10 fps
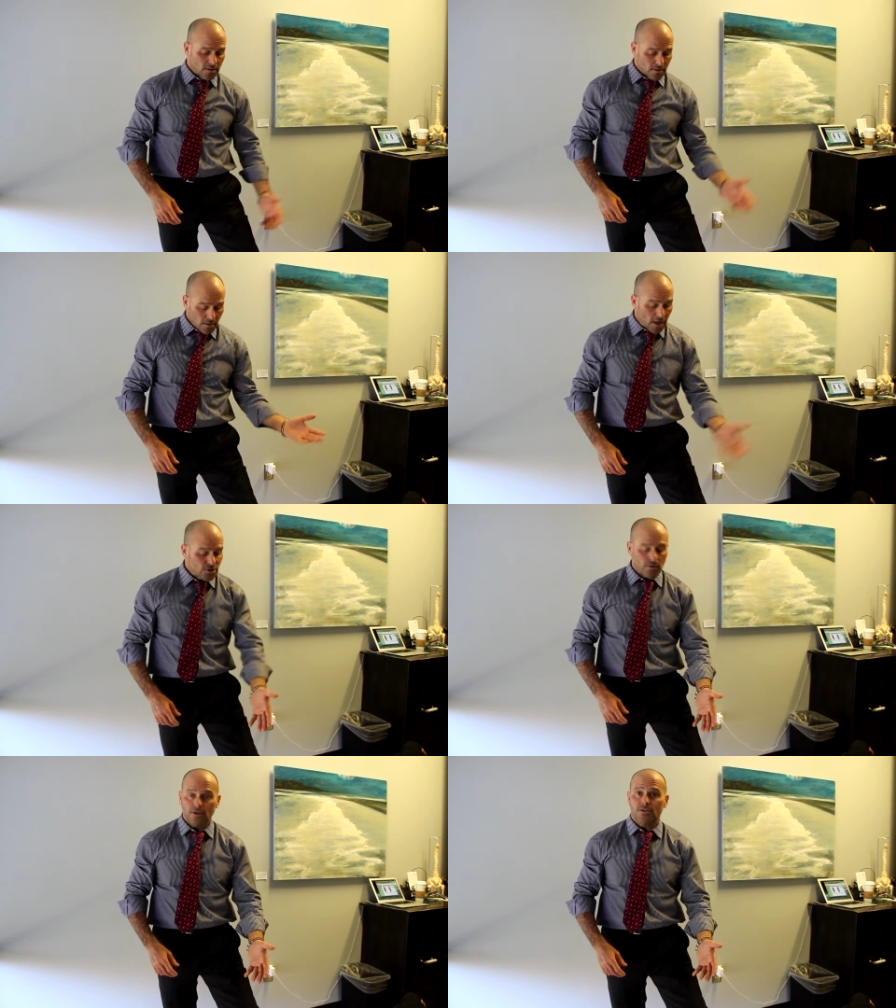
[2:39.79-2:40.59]

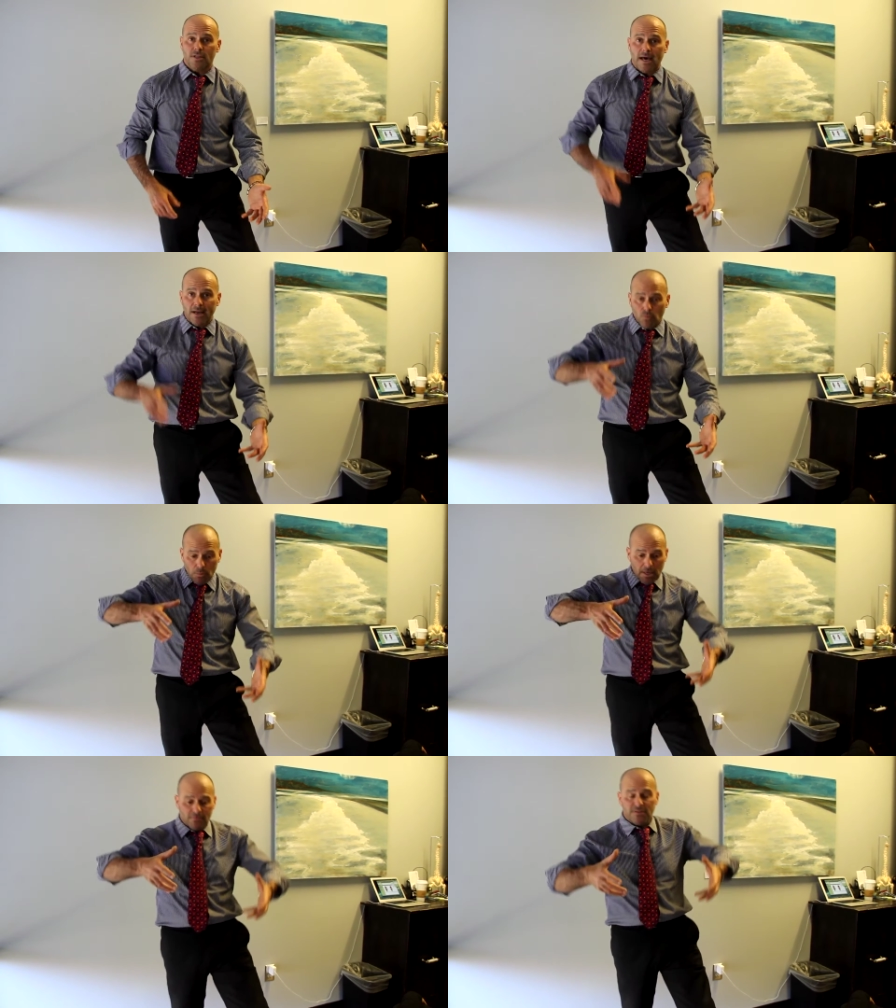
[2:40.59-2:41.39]
contrary to that, when we
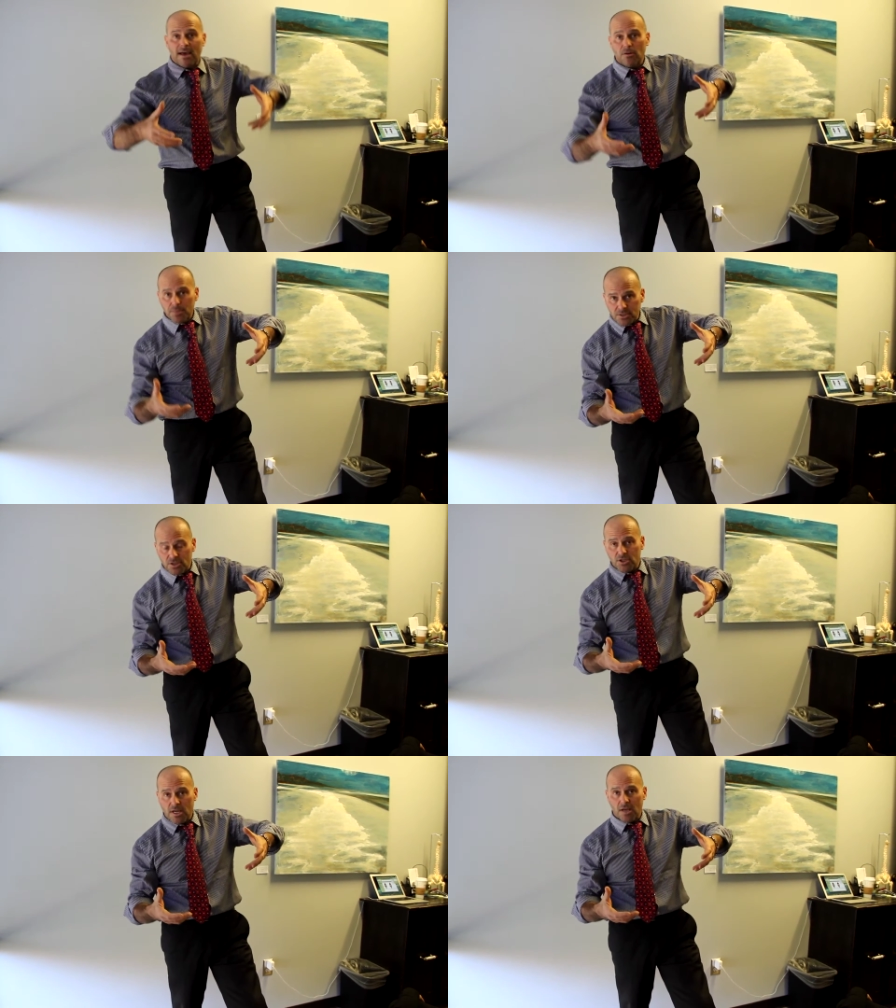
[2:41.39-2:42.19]
have a down
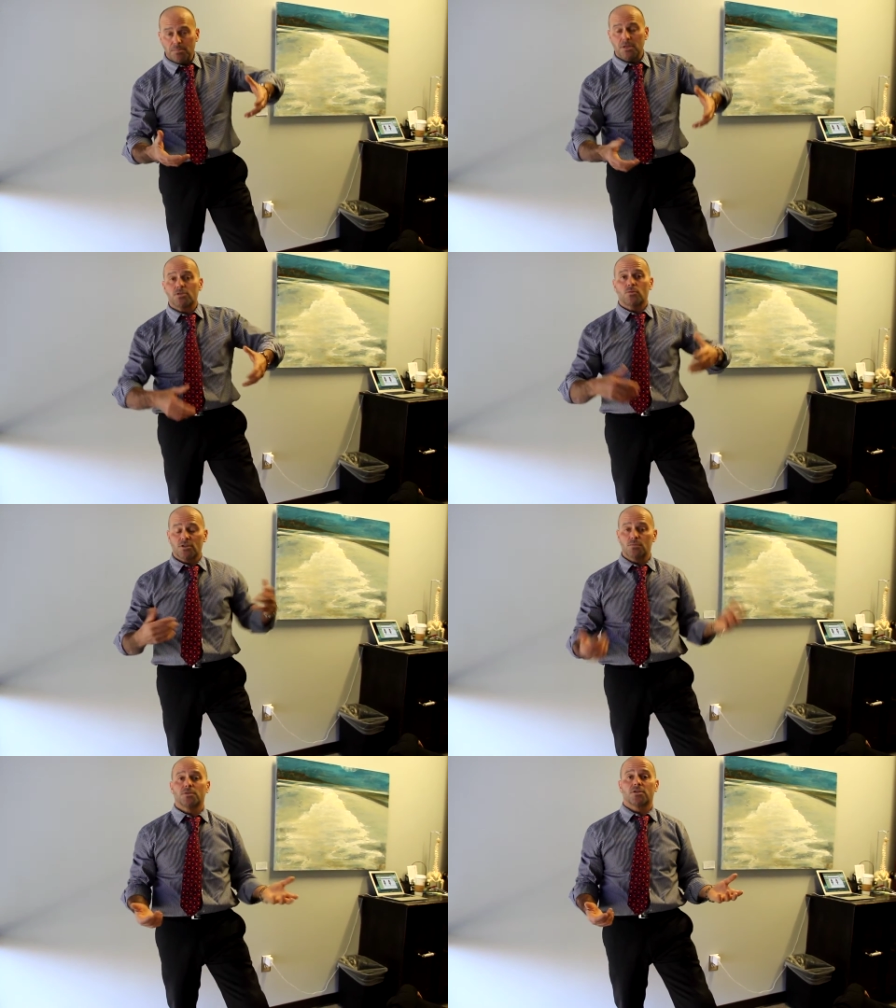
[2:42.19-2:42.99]
position headpiece, which
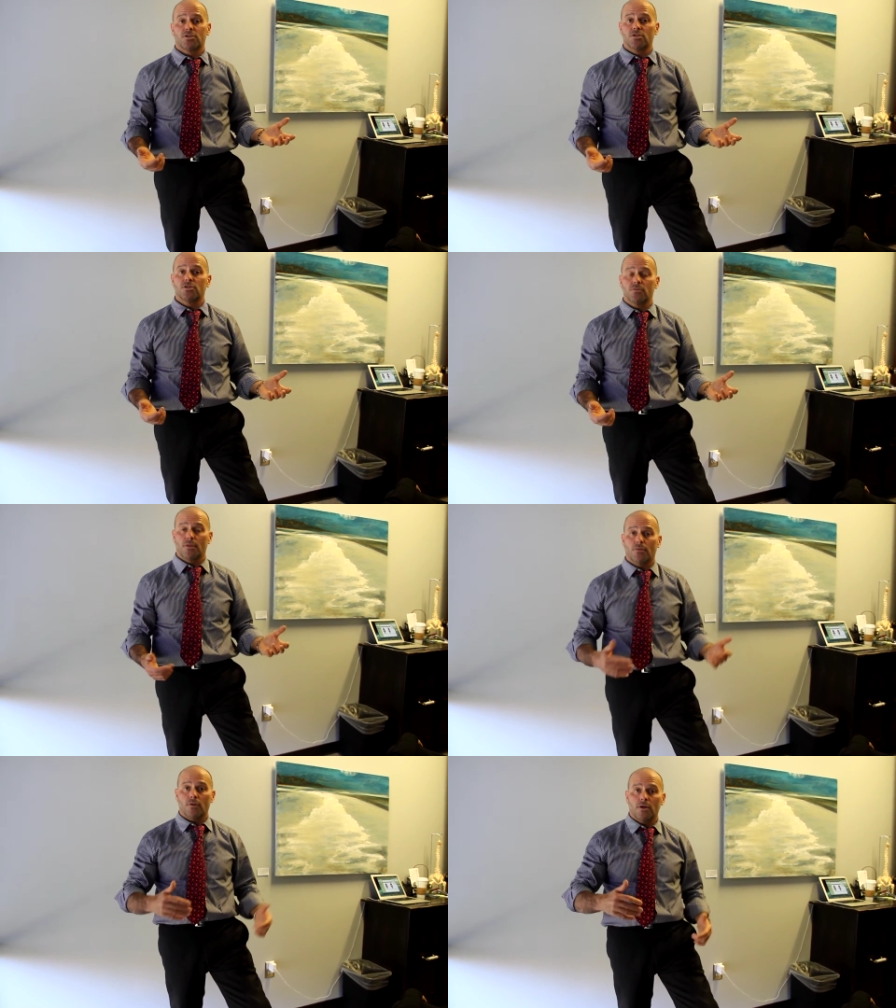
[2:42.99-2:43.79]
is position 2 and
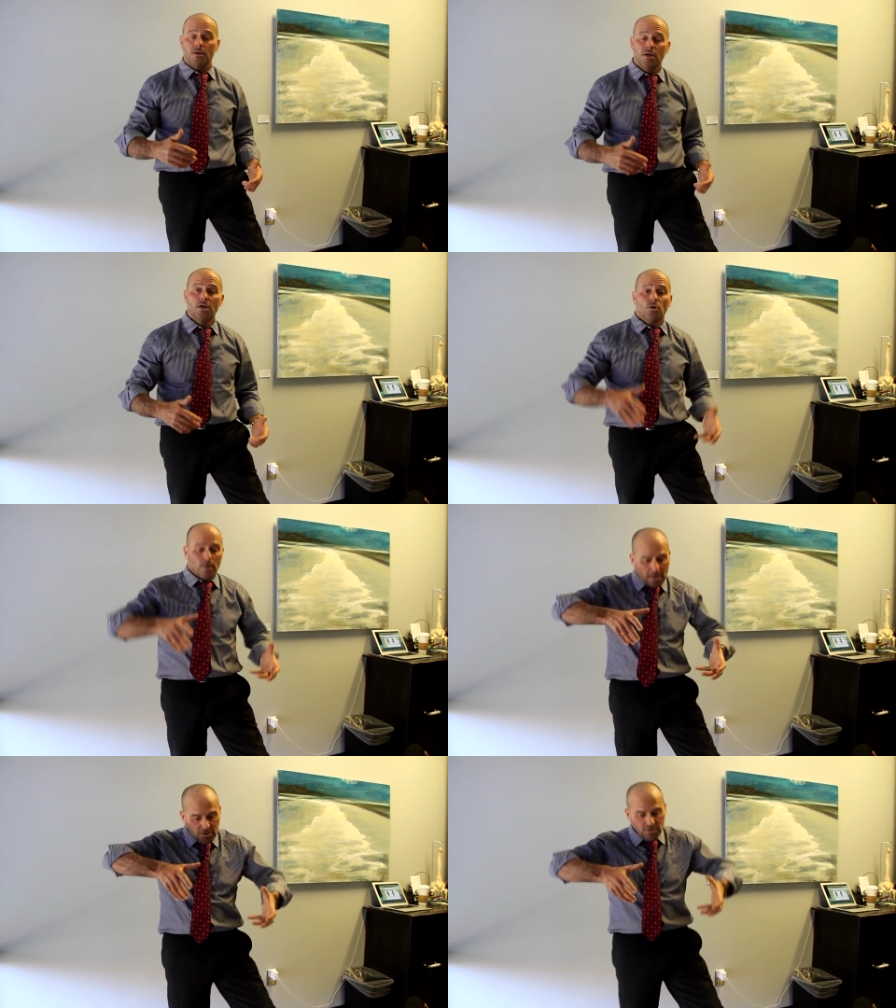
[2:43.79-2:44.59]
3, we
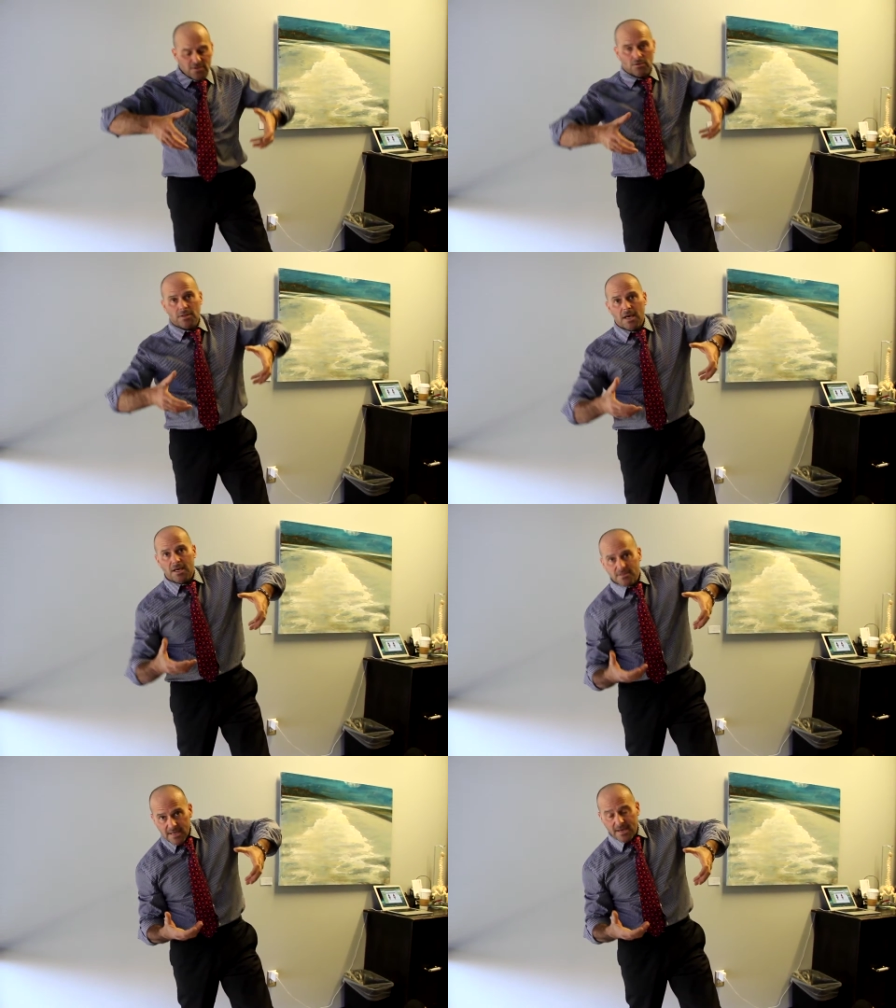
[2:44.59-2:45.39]
actually tilt the
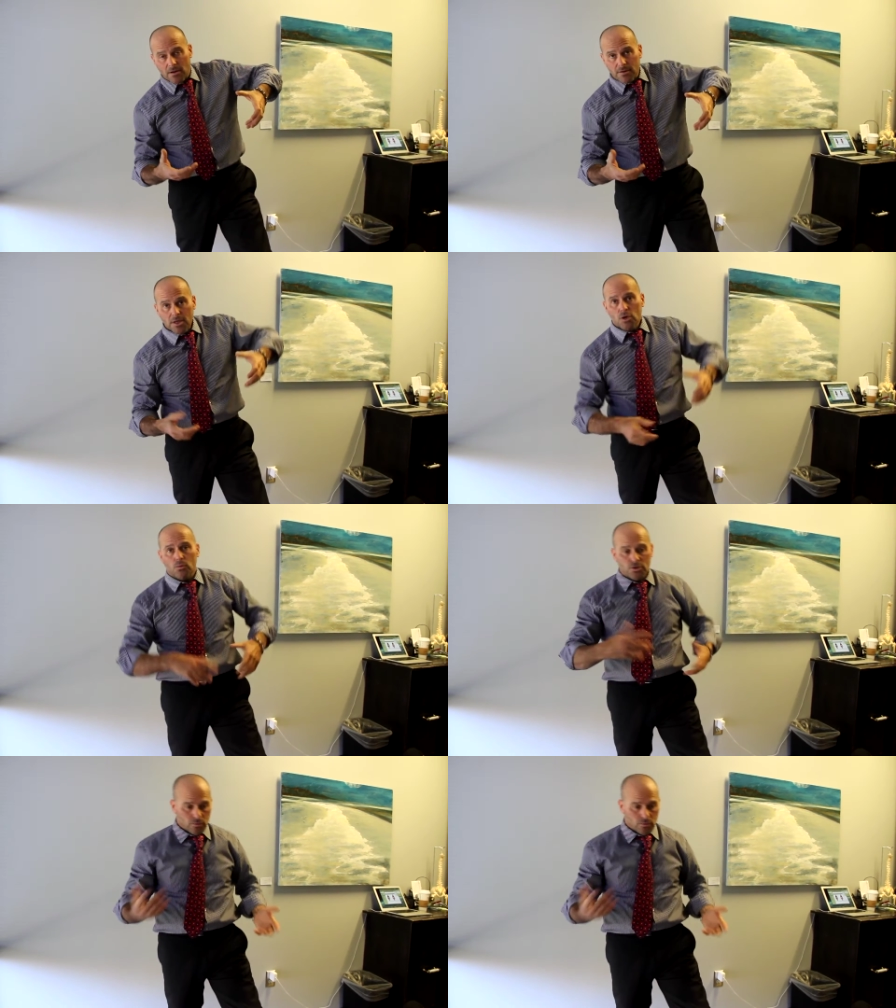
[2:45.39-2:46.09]
head down, which